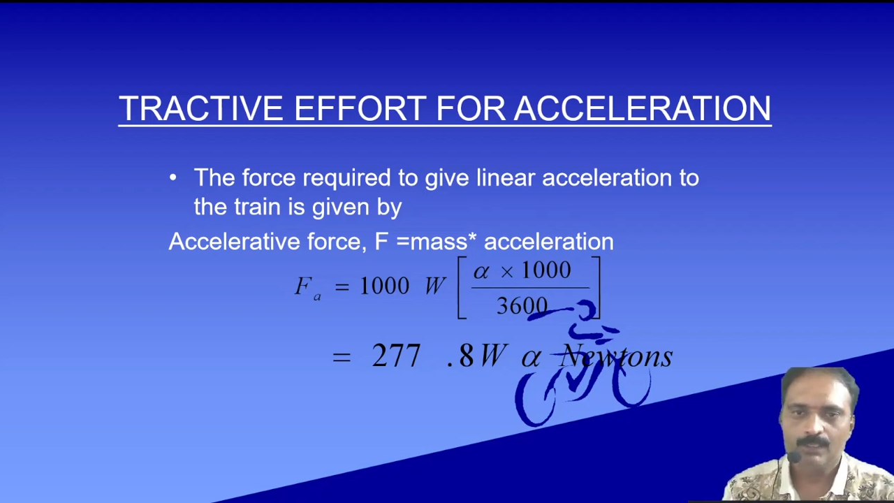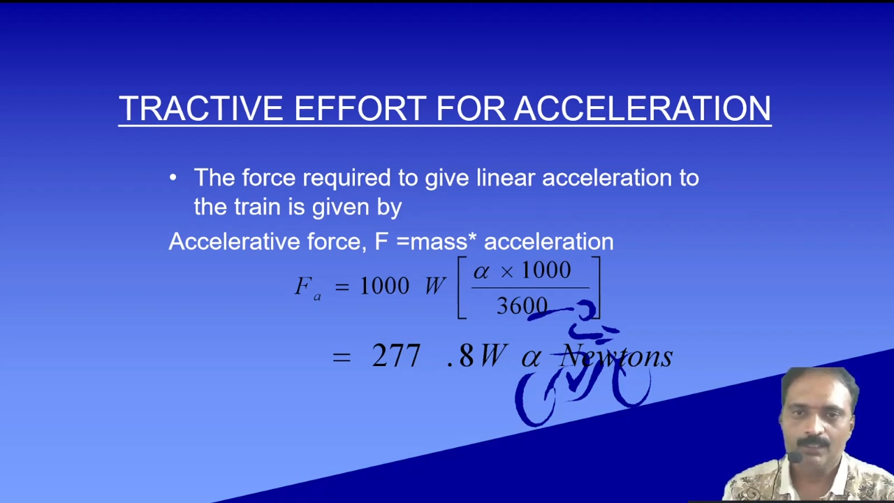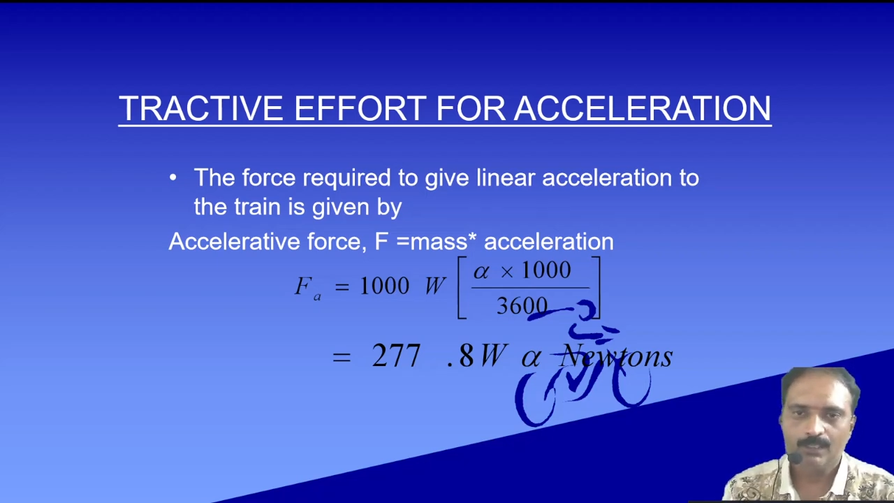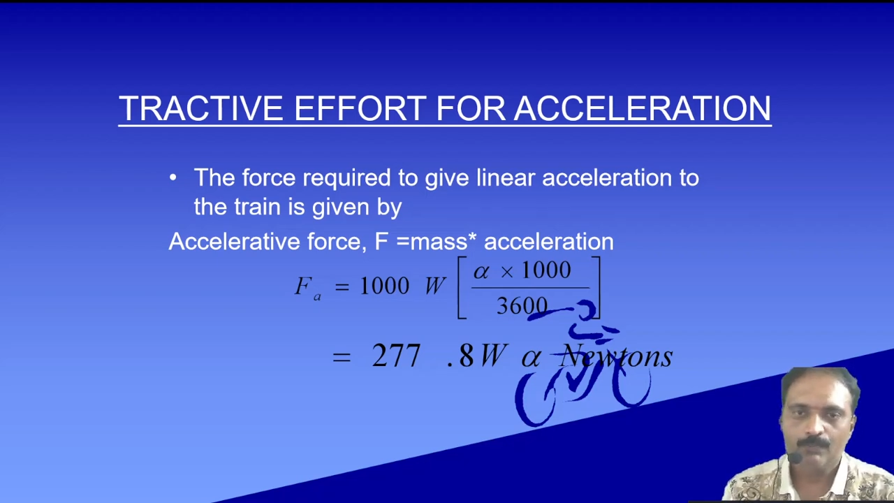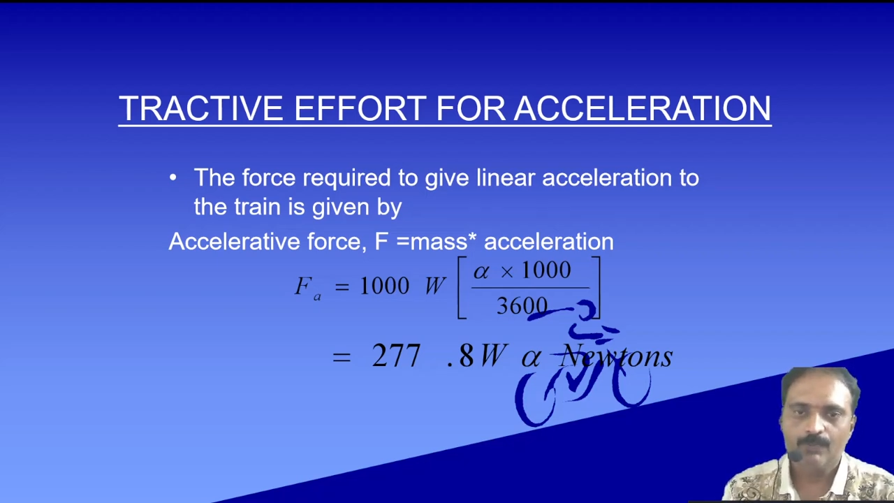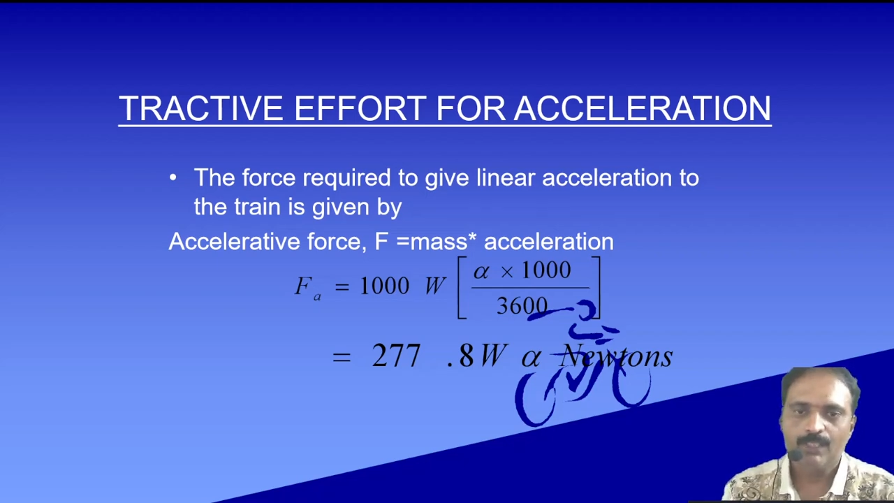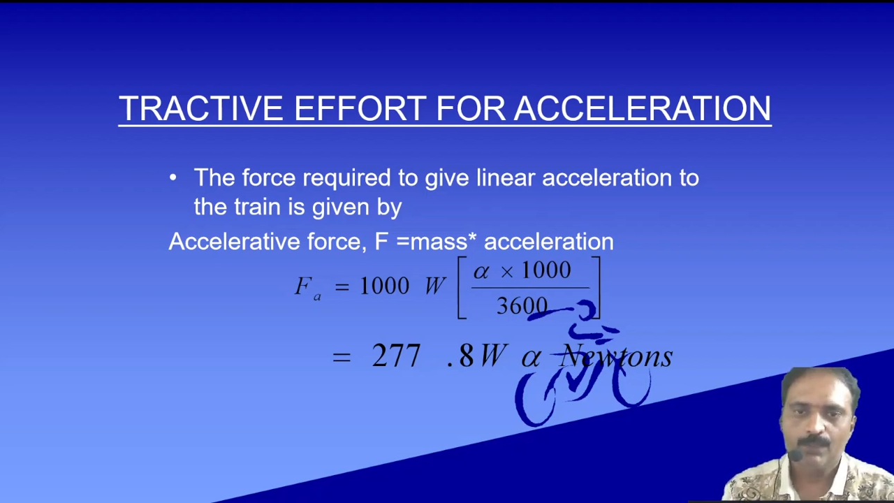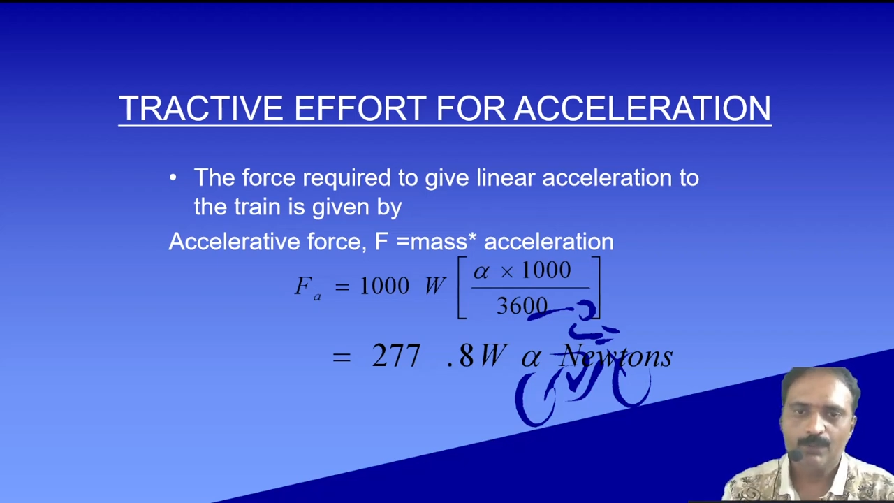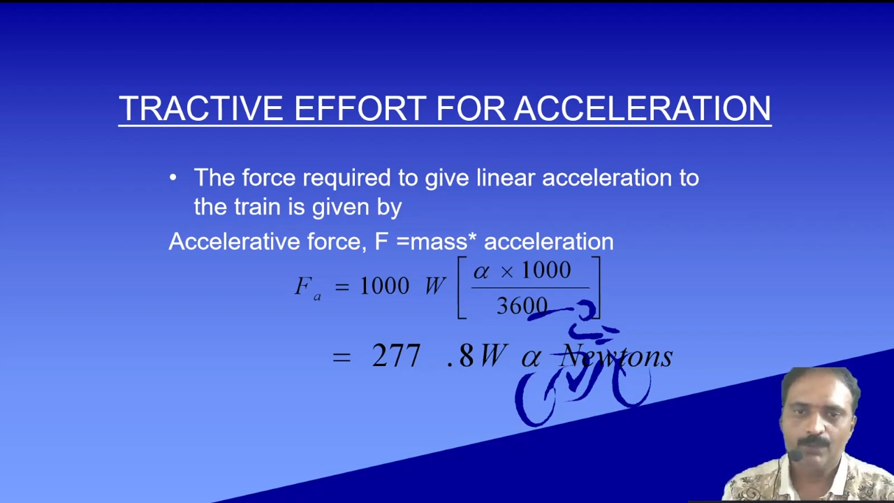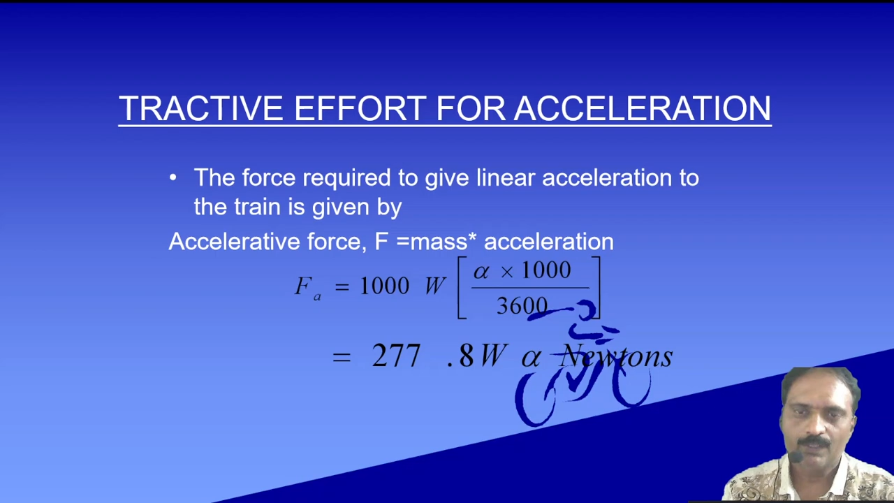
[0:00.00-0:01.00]
we need to
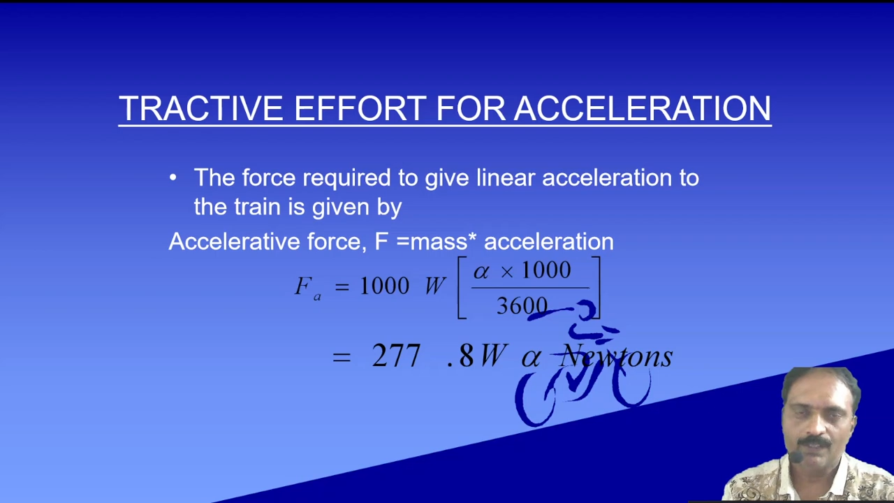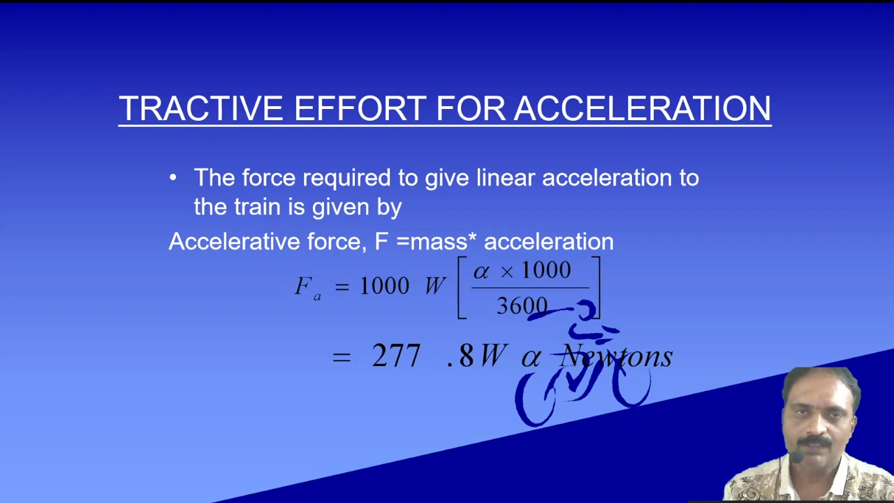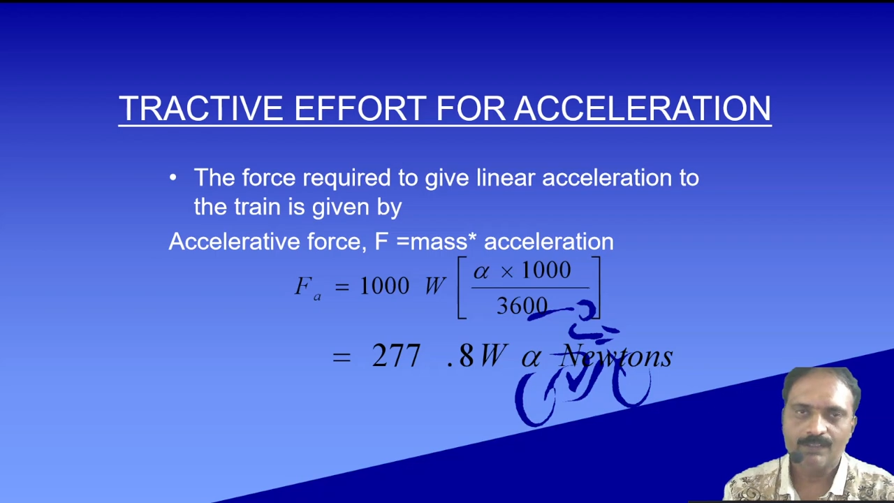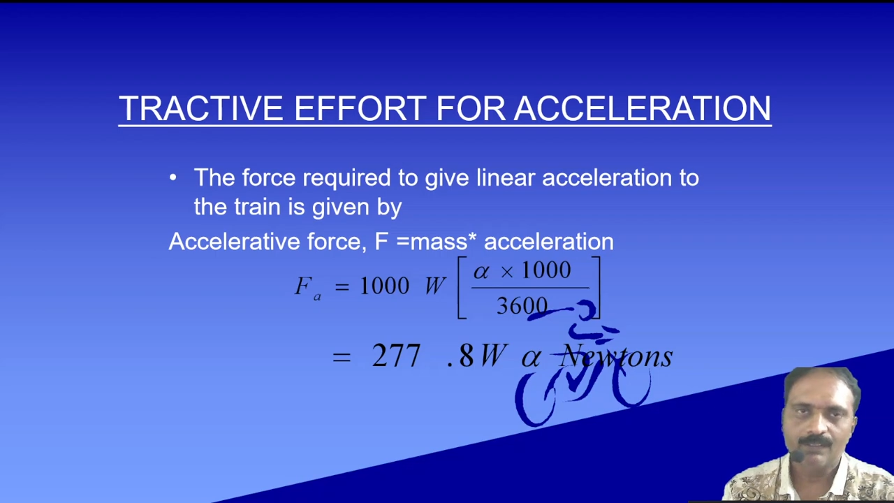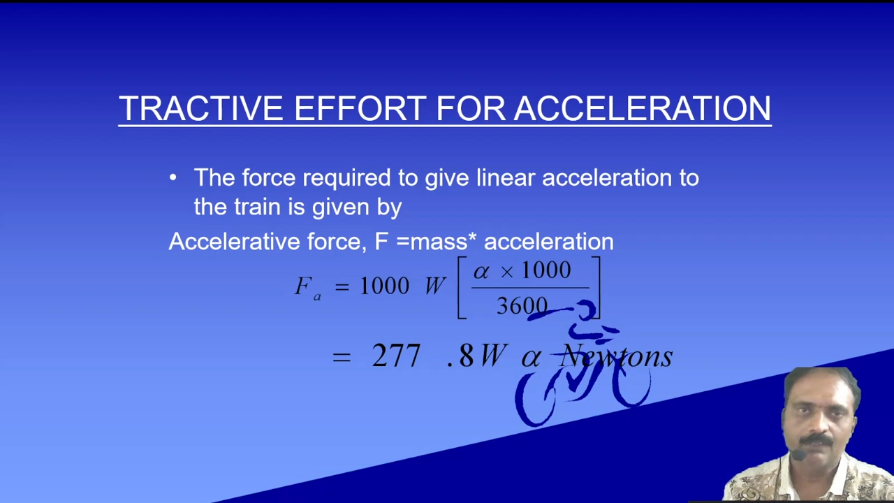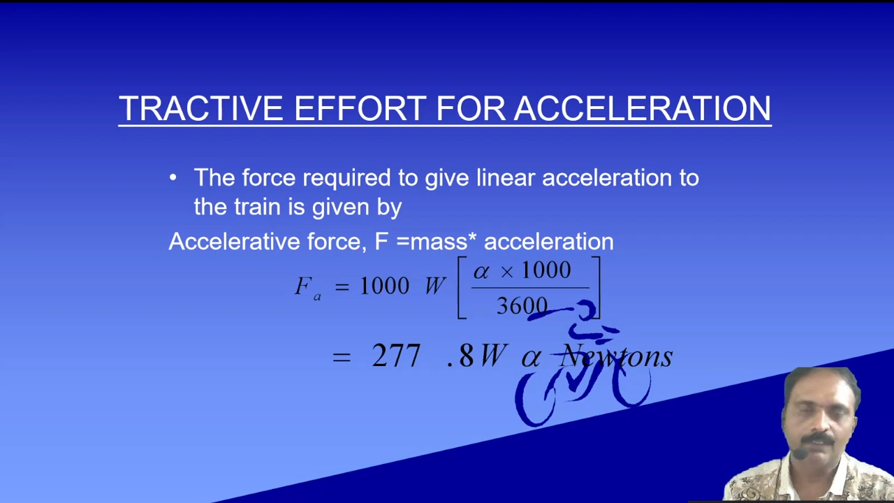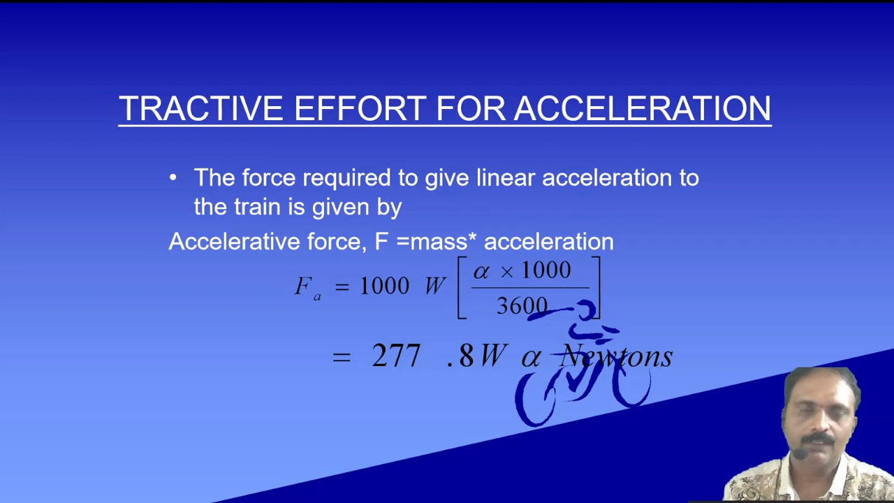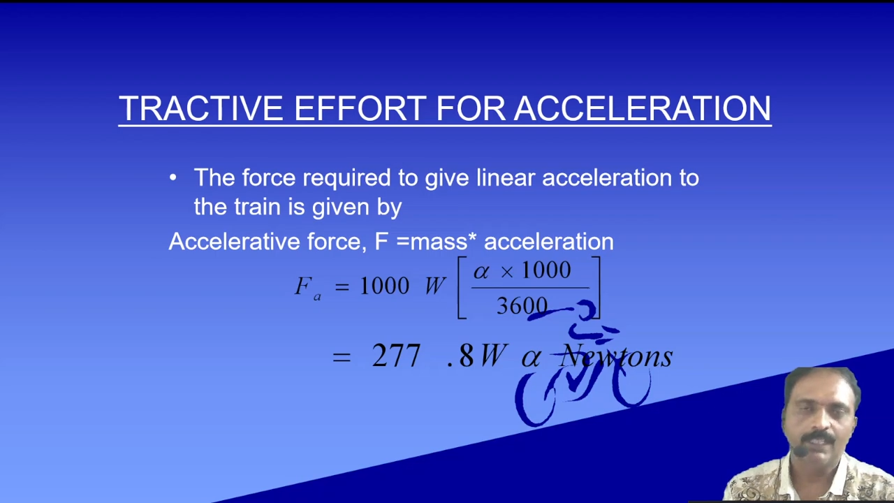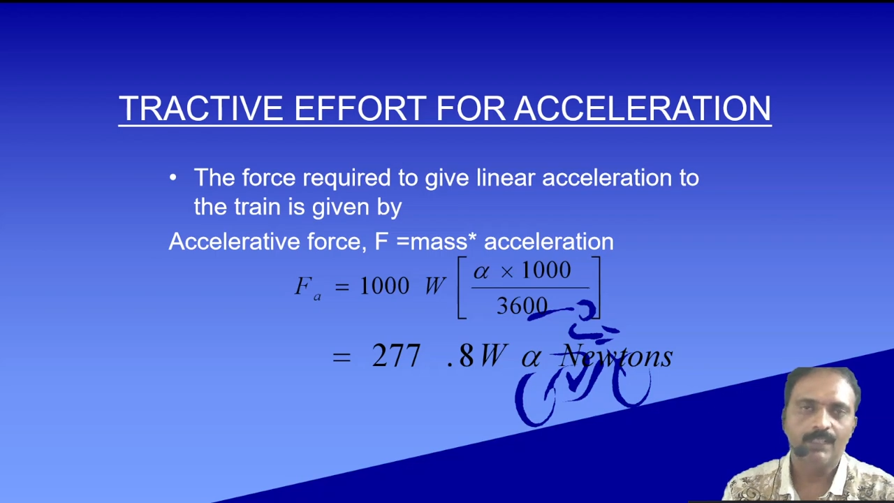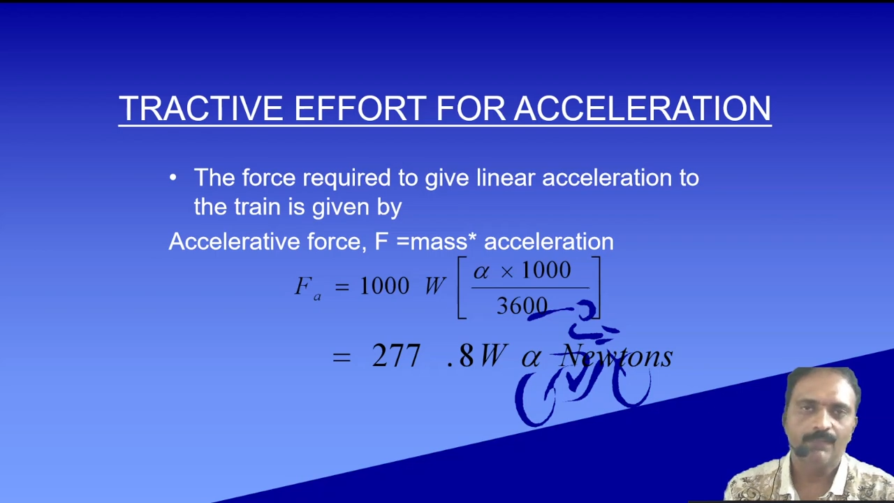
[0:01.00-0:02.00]
consider the
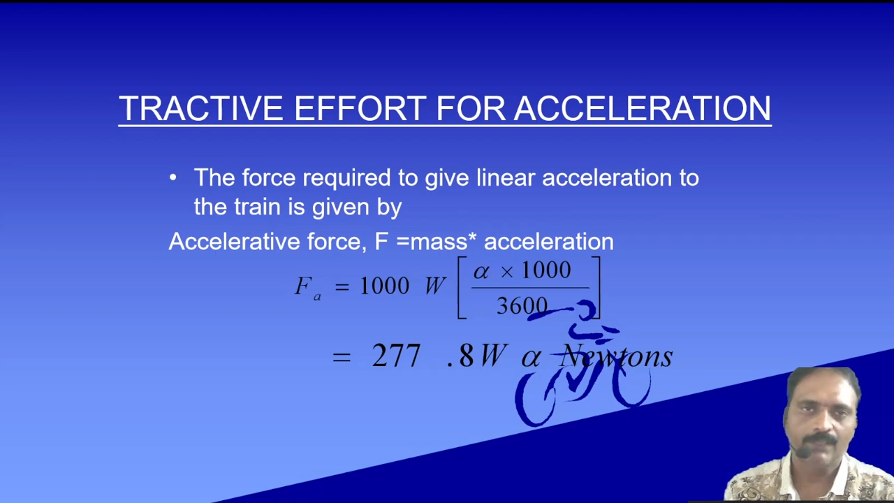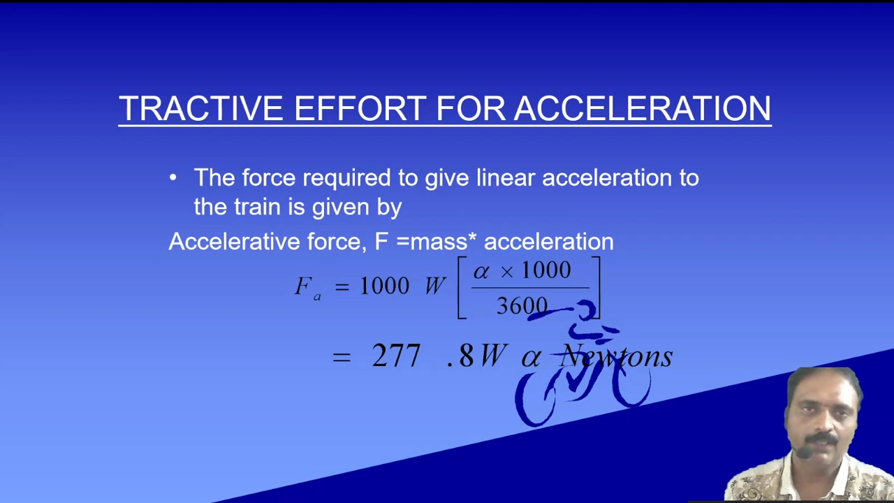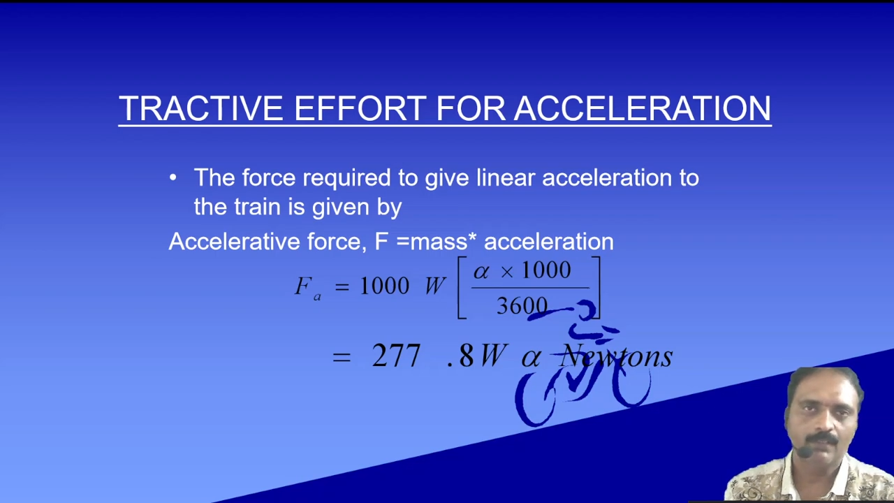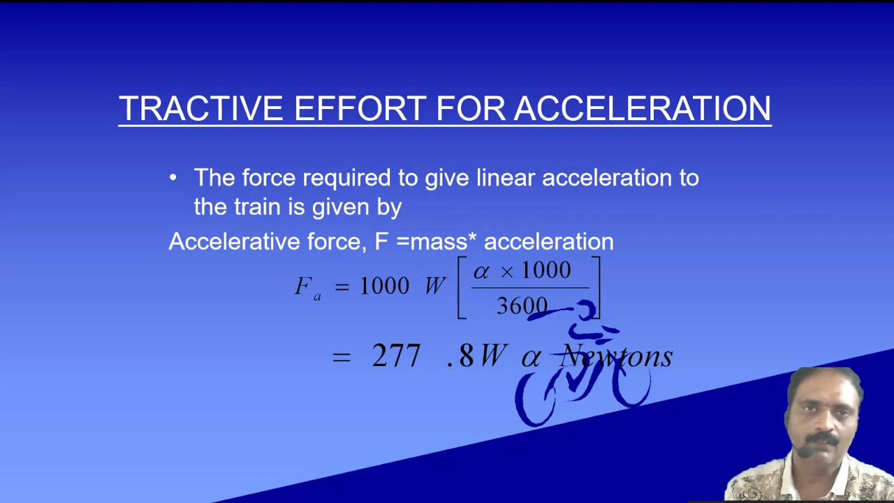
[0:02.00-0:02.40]
effect of